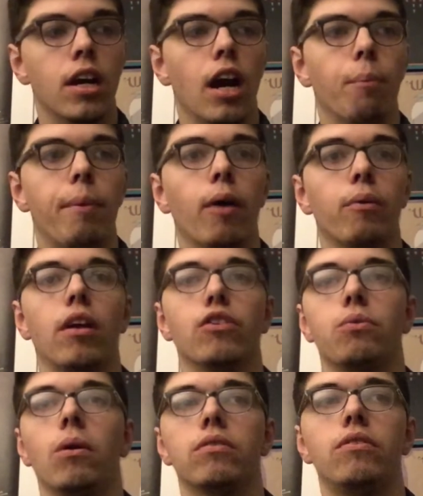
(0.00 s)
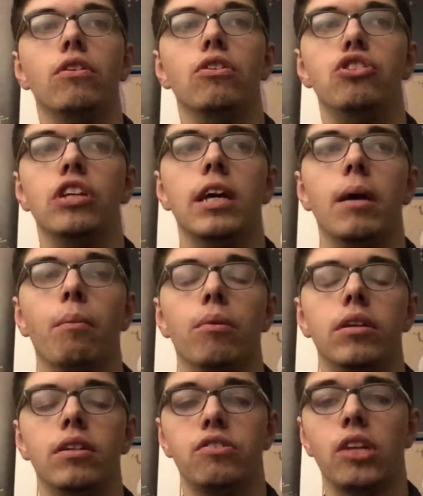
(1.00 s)
back when I was walking to the gym,
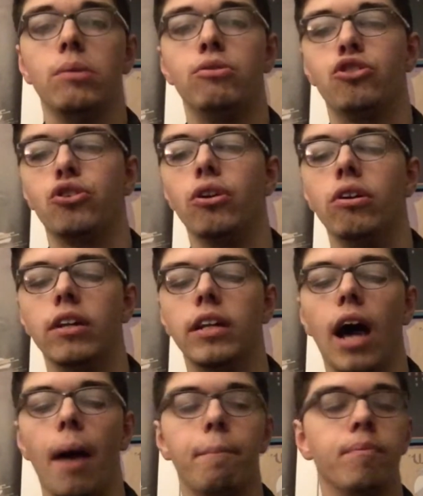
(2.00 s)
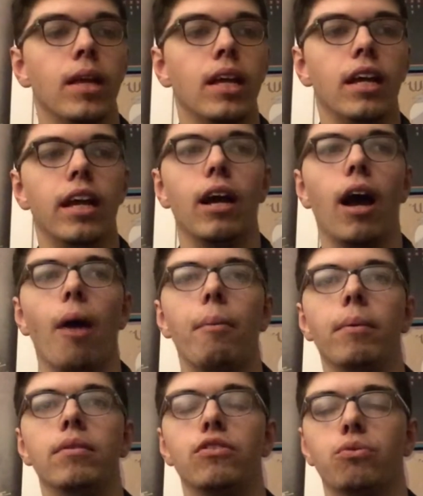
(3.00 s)
wearing the same shirt, and I remember
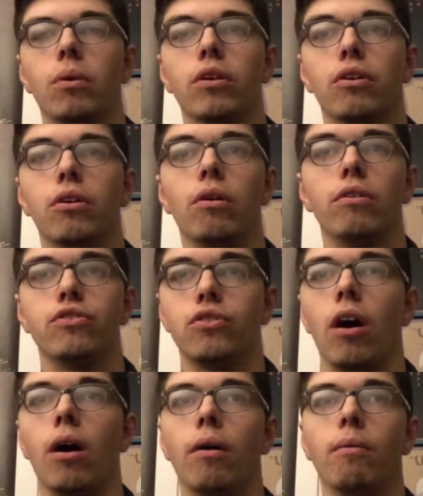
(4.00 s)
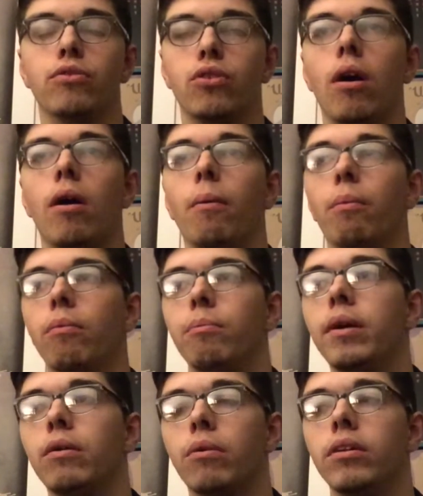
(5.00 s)
this one girl saw
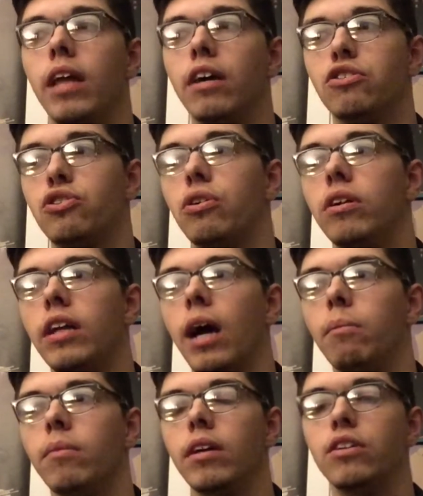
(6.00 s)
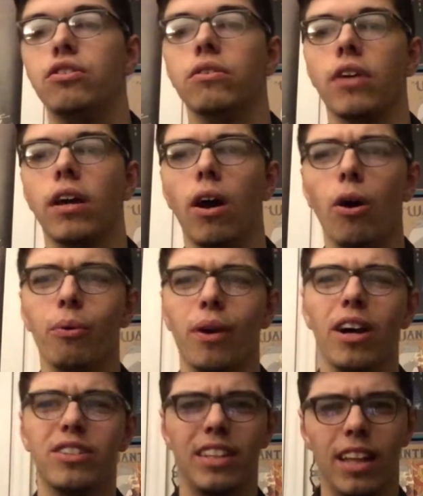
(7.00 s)
me wearing that shirt, and she was like, oh
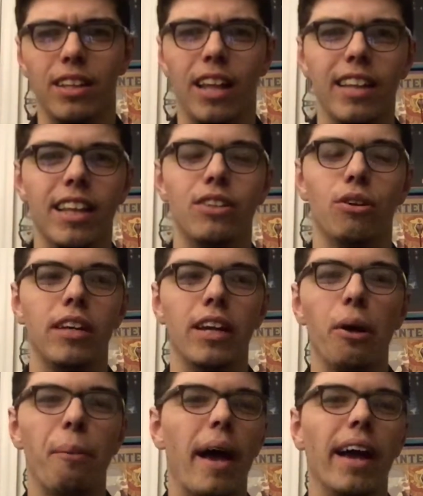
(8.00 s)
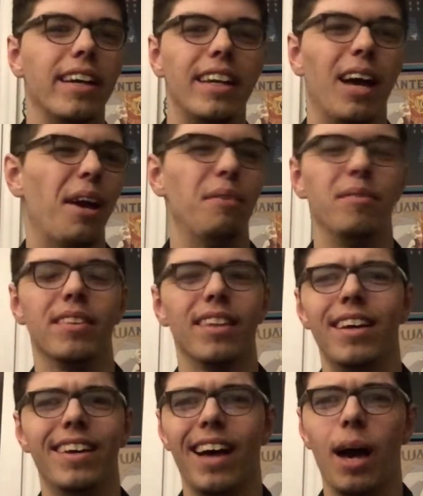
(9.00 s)
gosh, not that darn Nickelback, and that.
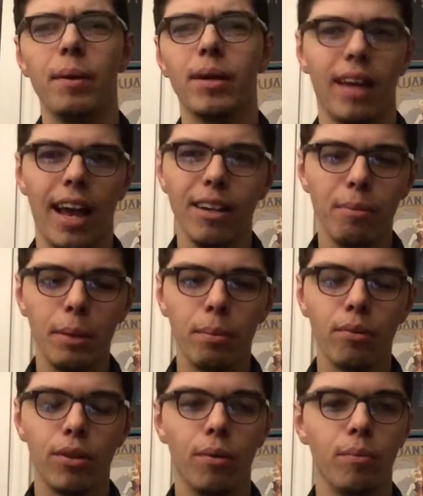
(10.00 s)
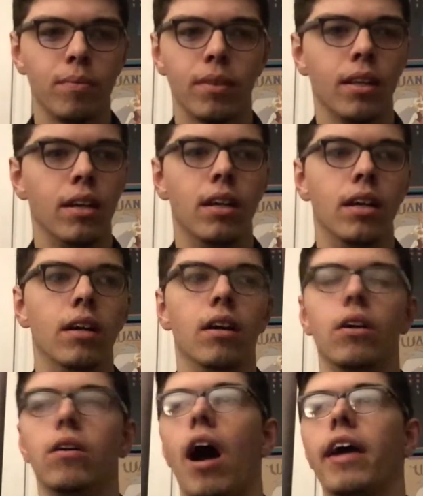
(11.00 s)
I mean, how do people don't...
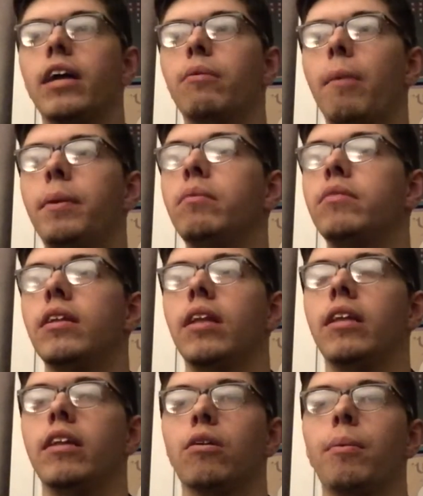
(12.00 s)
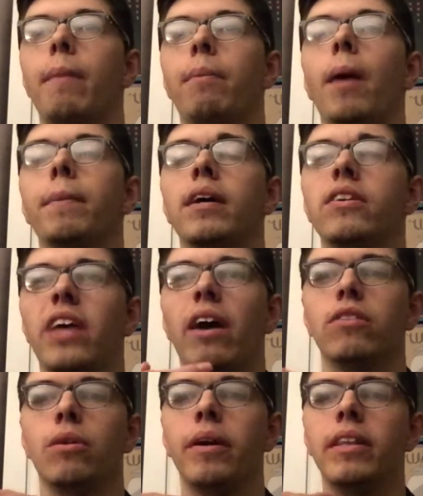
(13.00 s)
Well, I get why people didn't like Nickelback. Probably because how
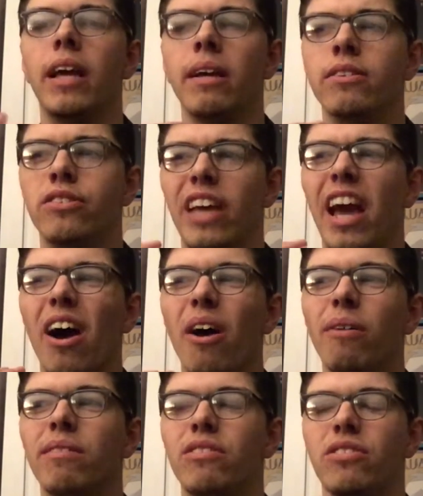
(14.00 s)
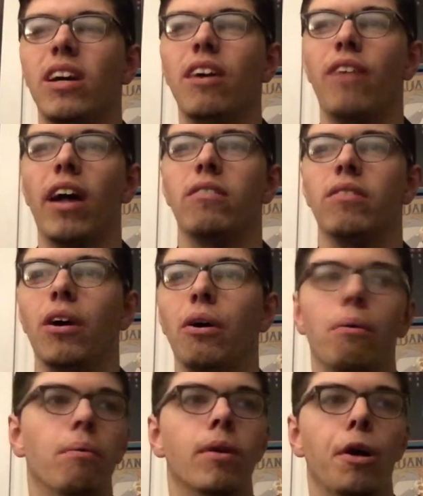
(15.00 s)
the way they sound and stuff. I don't know.